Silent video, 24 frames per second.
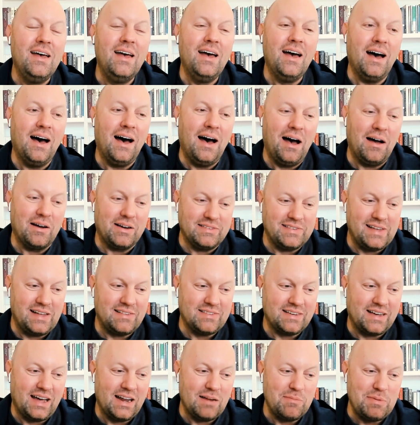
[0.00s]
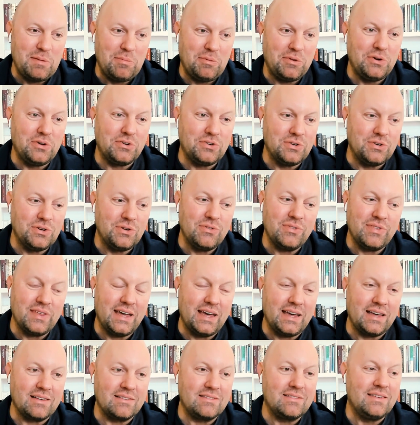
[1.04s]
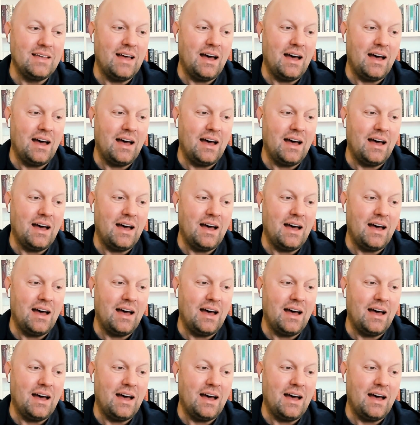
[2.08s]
because that's the kind of people who do new things.